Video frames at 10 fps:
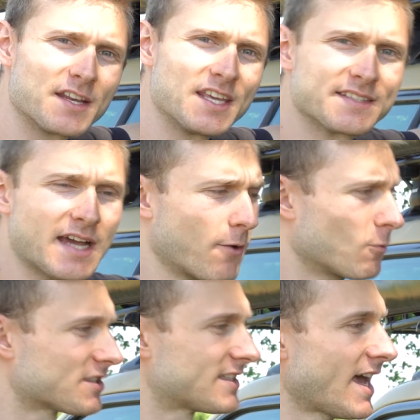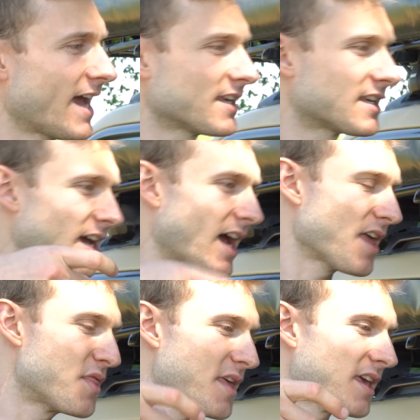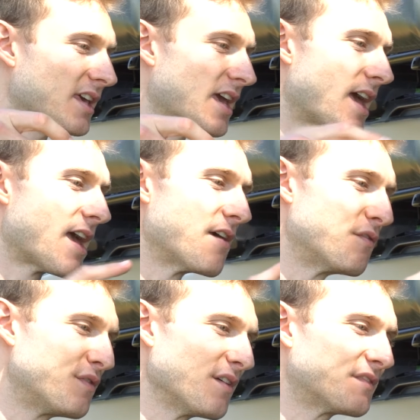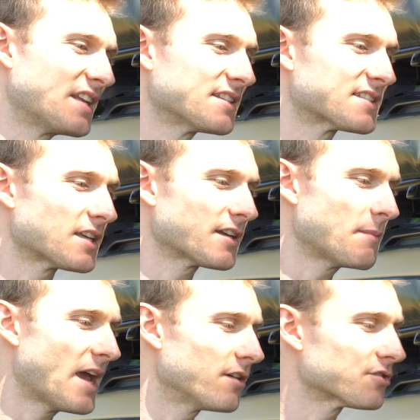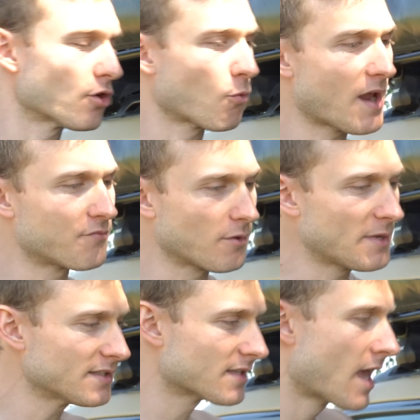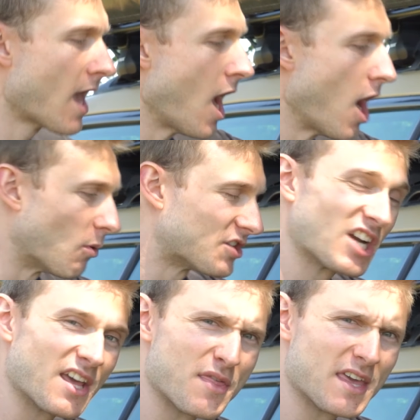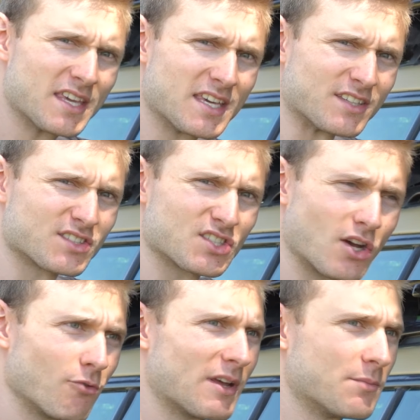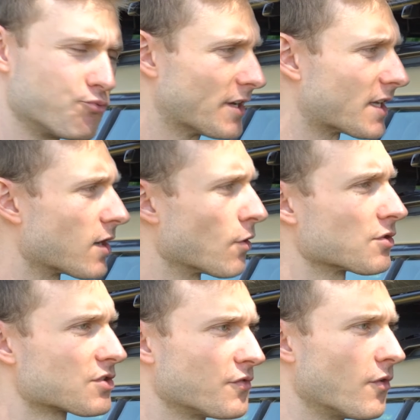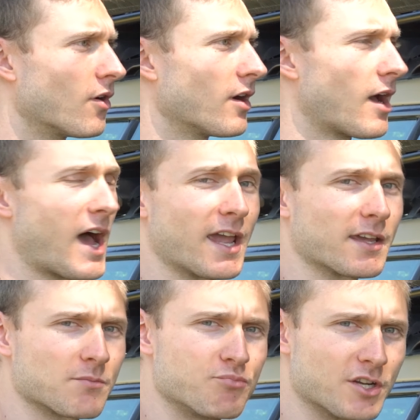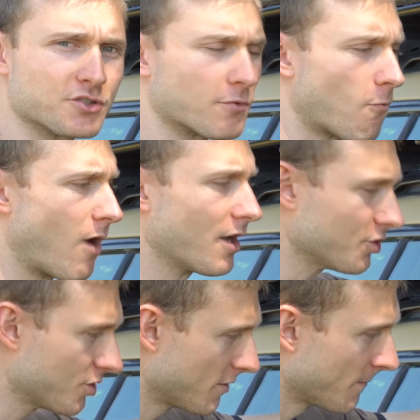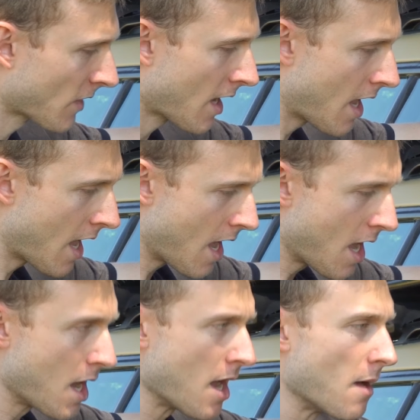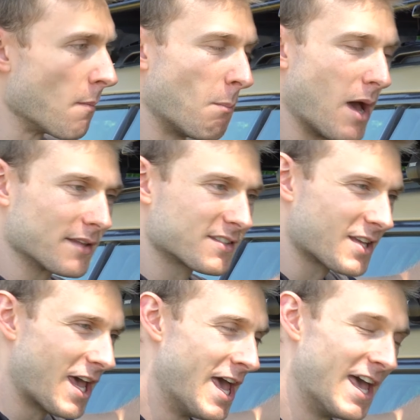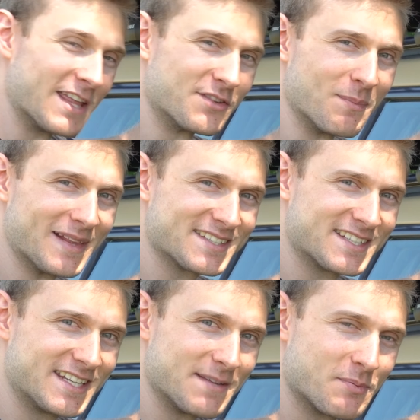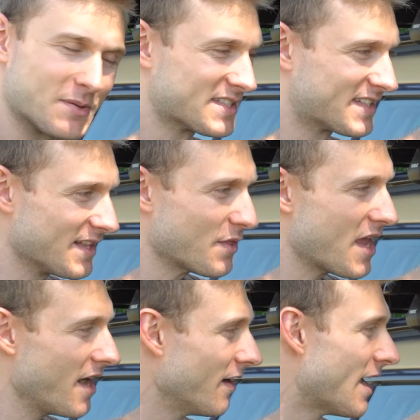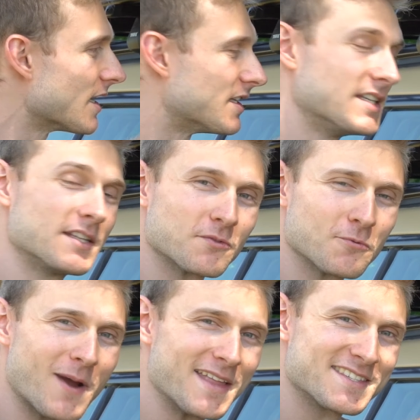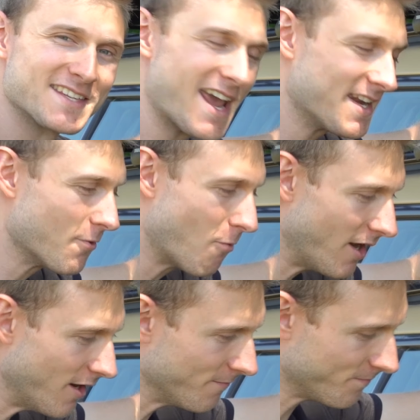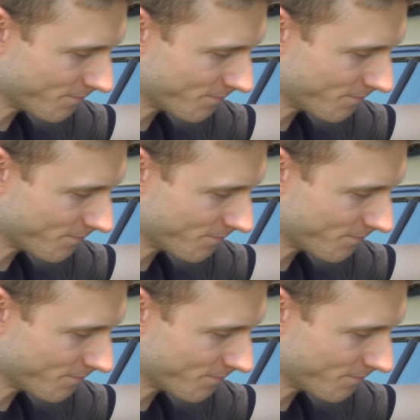on it, I was like, I think 15 centimeters away from it, which I think it's already pretty close for a high pressure wash. But the plasti-dip still there, it didn't went anywhere.